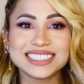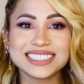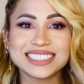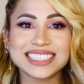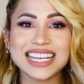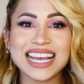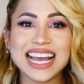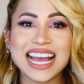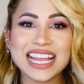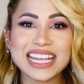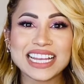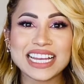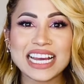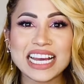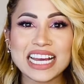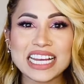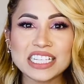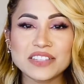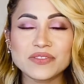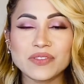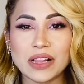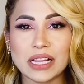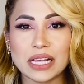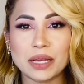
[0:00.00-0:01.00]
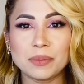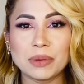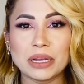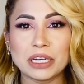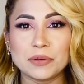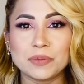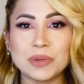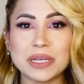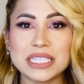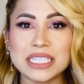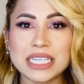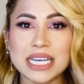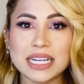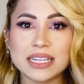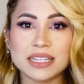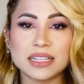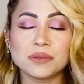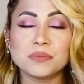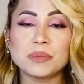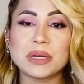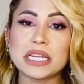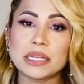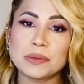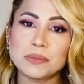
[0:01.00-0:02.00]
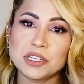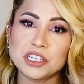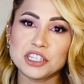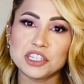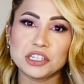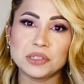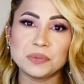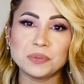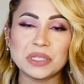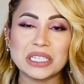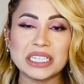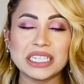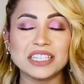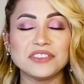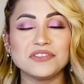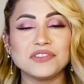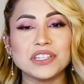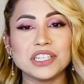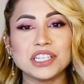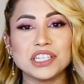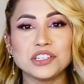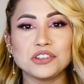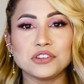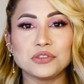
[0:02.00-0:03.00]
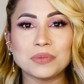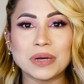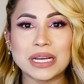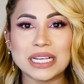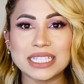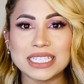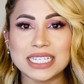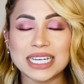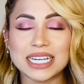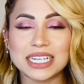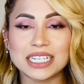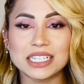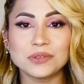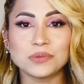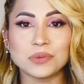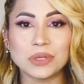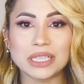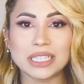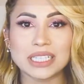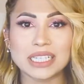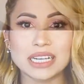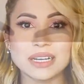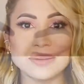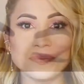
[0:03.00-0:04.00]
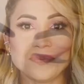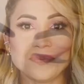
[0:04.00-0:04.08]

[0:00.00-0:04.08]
Hi guys, welcome back to my channel. My name is Sharmin. If you're new to my channel, welcome.